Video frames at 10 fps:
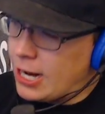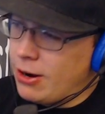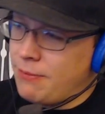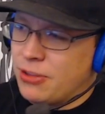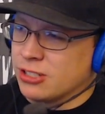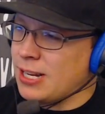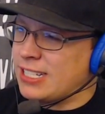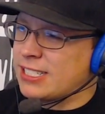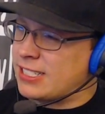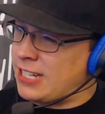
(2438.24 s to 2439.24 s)
I don't know if there's,
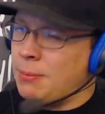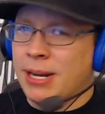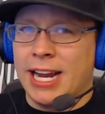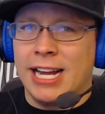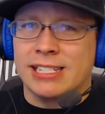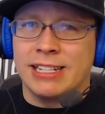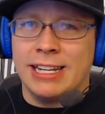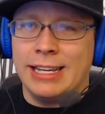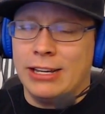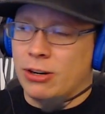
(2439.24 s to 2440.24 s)
like, stomach acid
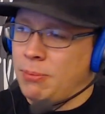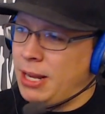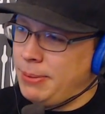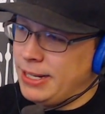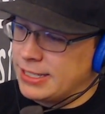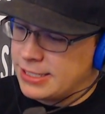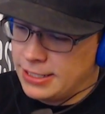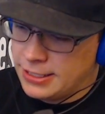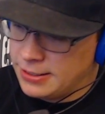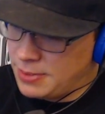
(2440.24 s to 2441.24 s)
in it, or maybe it's
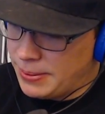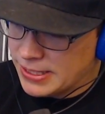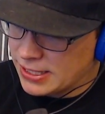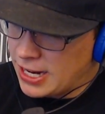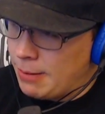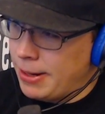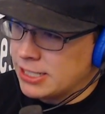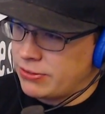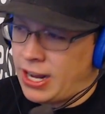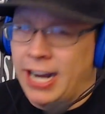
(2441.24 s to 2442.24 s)
a
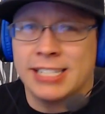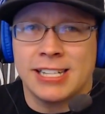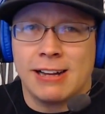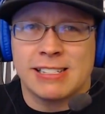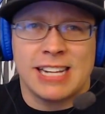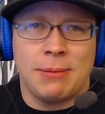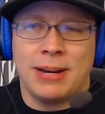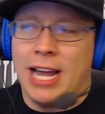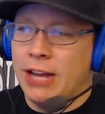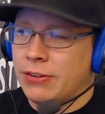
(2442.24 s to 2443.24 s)
combination of hot sauces I've
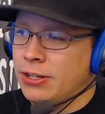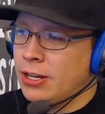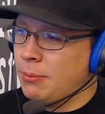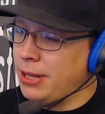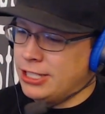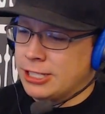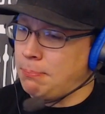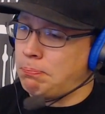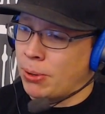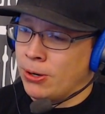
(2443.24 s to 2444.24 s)
been having. But that
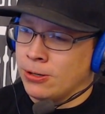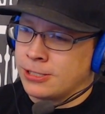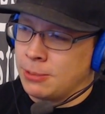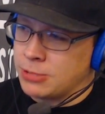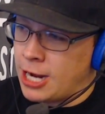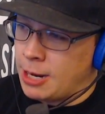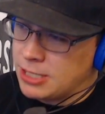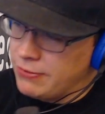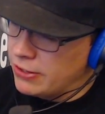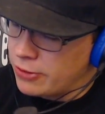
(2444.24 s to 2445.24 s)
shit burns
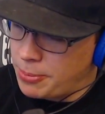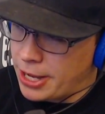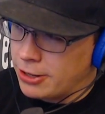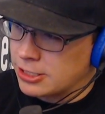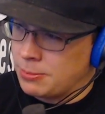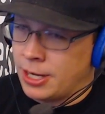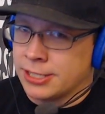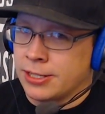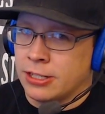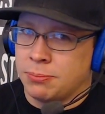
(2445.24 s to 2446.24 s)
sometimes, even if I'm not on some
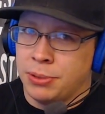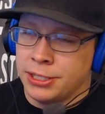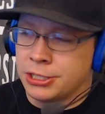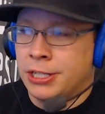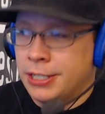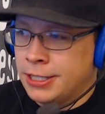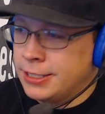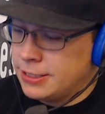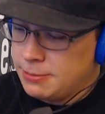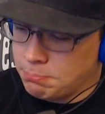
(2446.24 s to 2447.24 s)
hot sauce binge. It
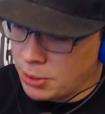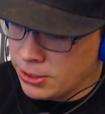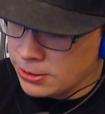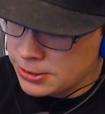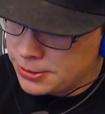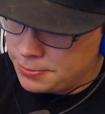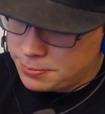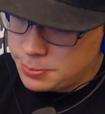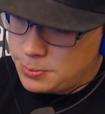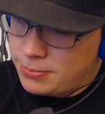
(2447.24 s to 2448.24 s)
just burns.
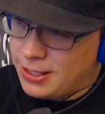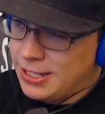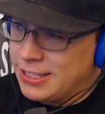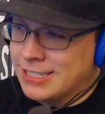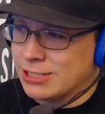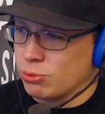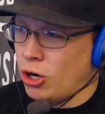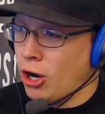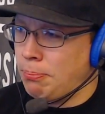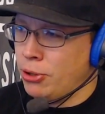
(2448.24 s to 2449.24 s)
I think it's just
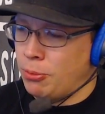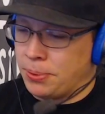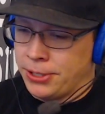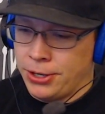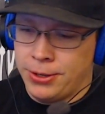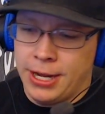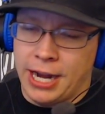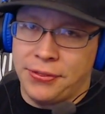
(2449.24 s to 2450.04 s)
raw poop, you know?